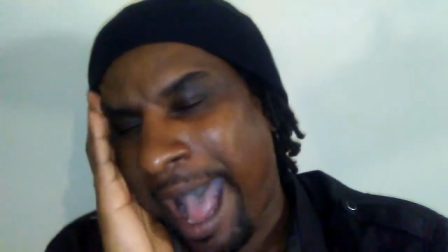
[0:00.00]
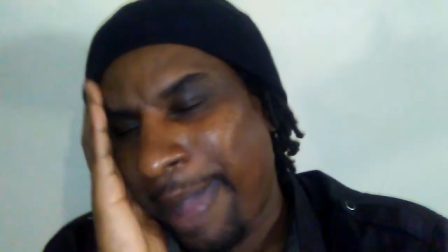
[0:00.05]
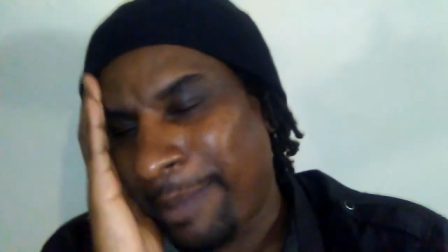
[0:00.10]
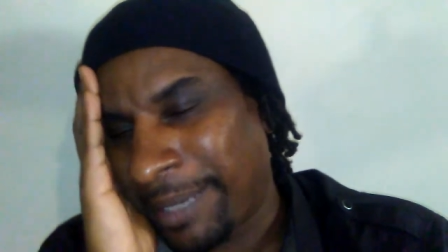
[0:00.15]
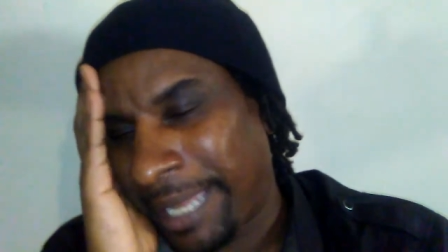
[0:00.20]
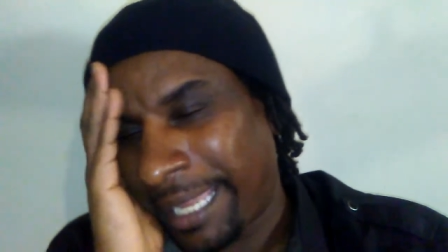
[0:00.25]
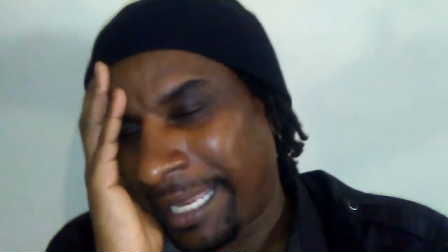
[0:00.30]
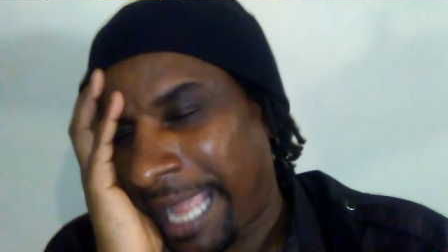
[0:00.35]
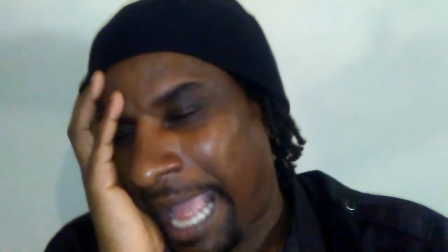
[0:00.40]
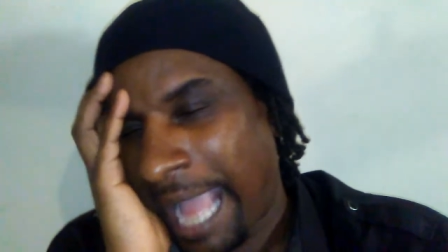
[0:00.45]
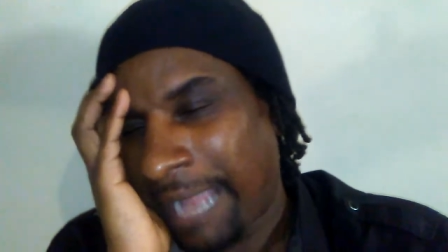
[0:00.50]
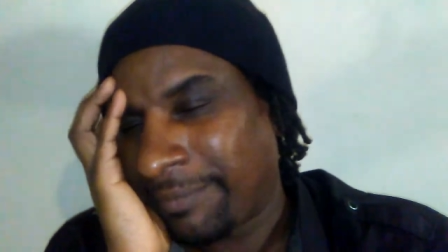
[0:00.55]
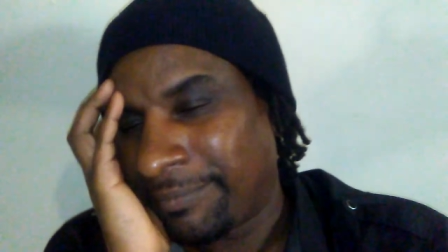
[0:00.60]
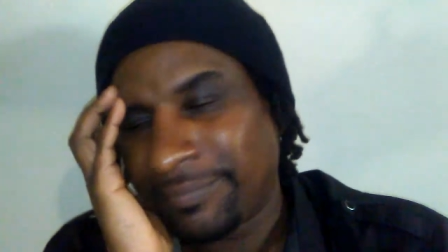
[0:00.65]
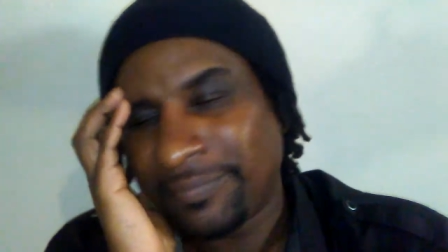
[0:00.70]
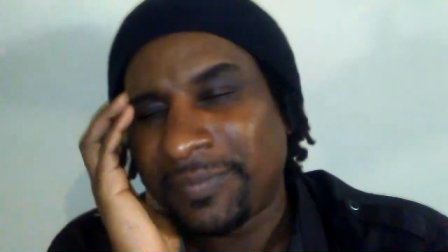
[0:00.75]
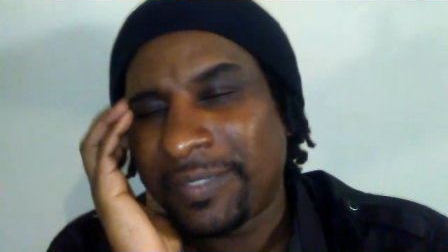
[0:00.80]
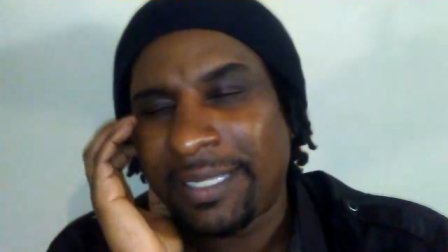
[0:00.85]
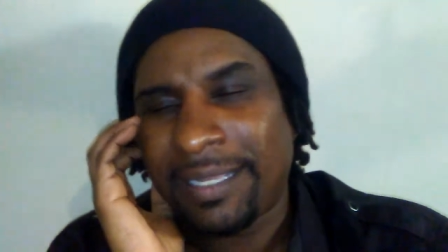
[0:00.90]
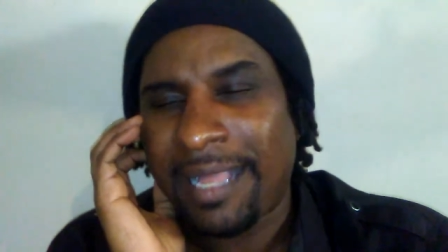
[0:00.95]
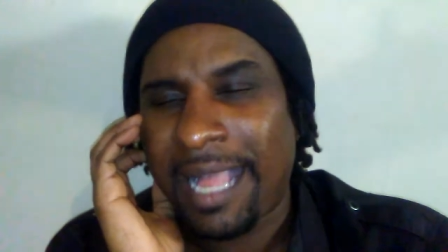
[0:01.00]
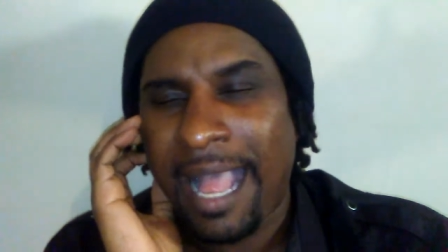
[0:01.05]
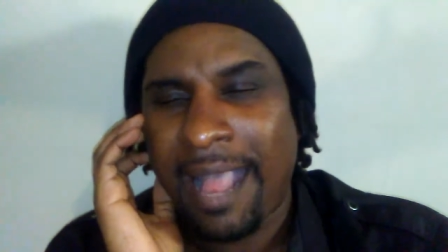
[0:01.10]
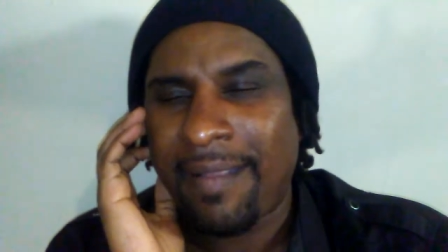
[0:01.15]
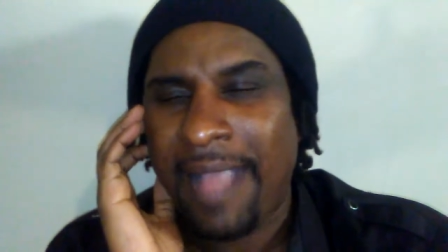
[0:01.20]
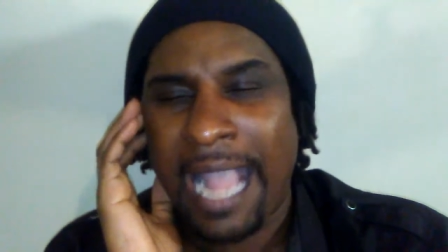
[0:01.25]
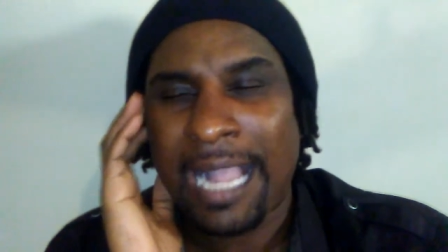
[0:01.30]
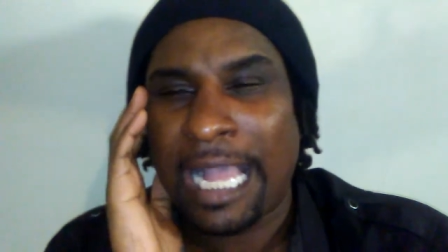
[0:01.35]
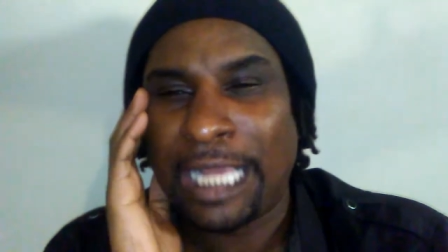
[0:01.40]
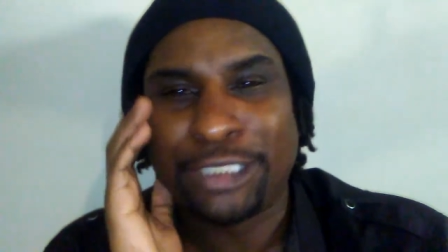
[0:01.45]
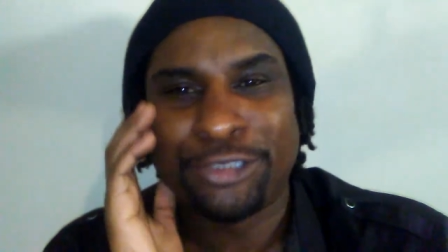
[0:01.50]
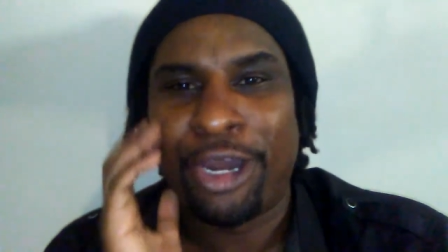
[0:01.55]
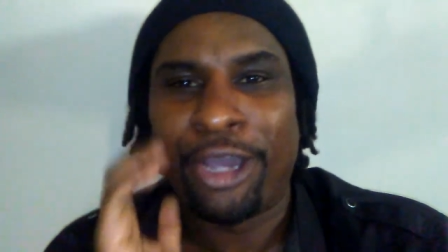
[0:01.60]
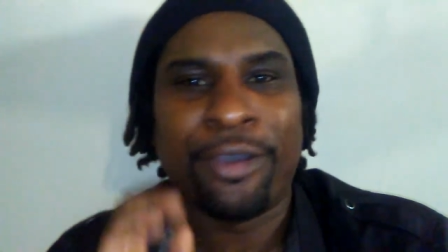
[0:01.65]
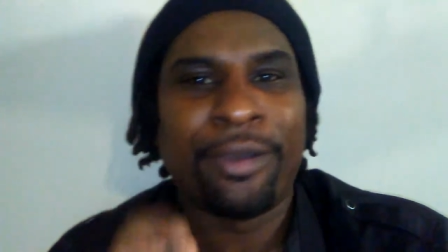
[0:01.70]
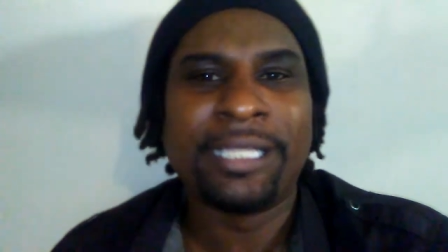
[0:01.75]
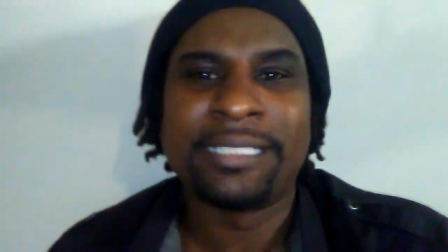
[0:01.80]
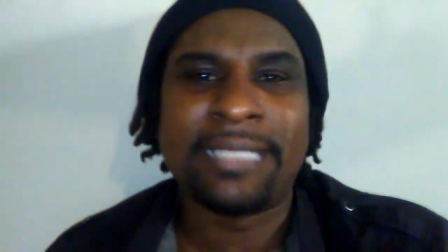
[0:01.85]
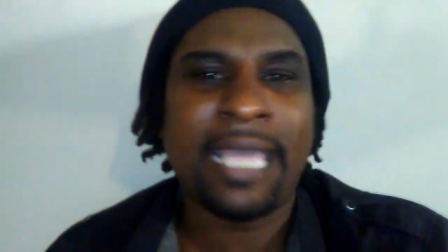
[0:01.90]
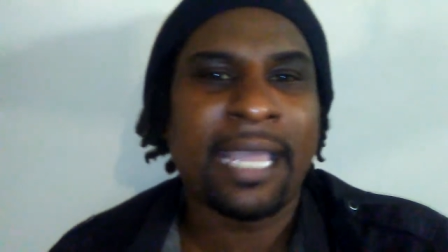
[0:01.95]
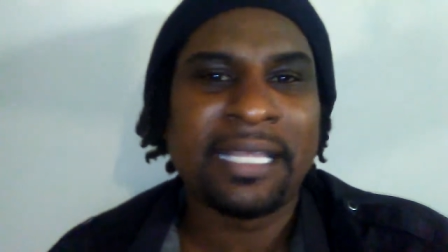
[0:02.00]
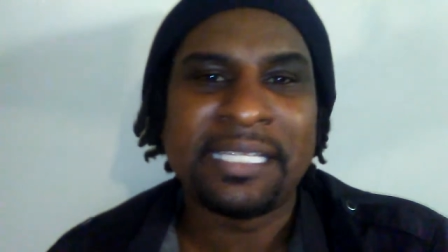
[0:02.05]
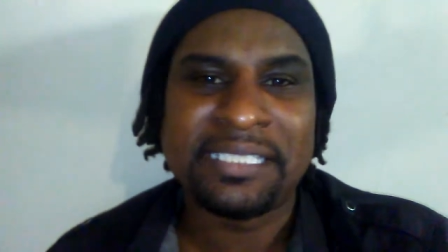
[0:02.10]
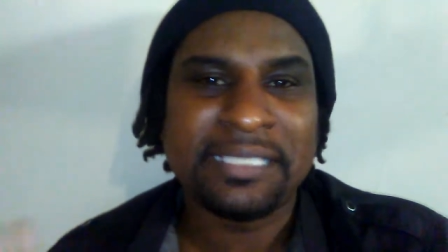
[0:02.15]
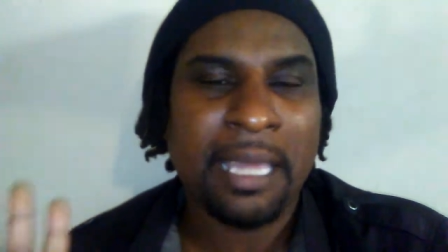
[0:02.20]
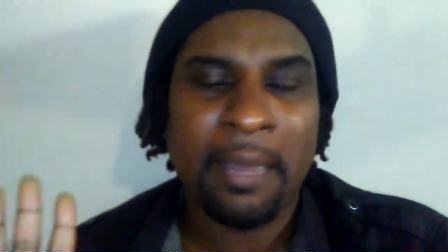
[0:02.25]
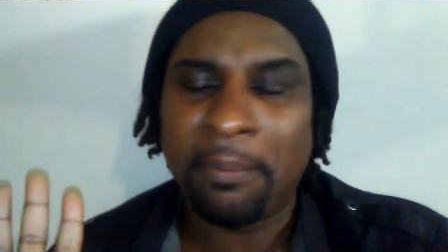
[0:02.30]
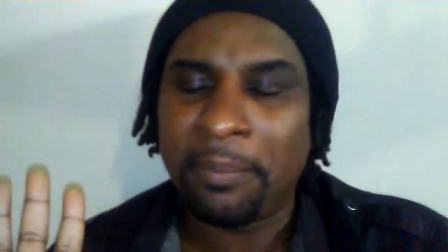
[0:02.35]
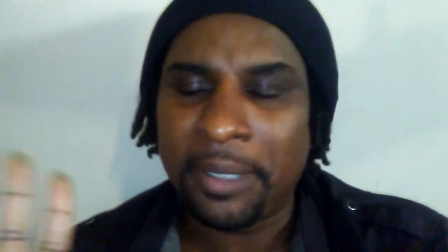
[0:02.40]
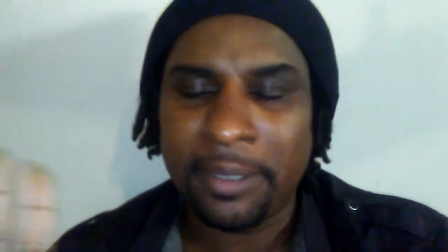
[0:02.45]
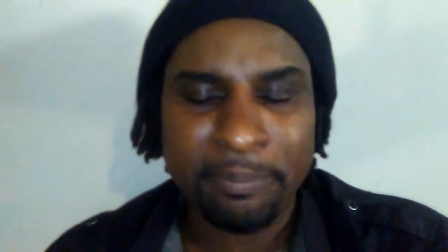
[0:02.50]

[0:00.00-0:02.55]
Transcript: I got drunk on the second step,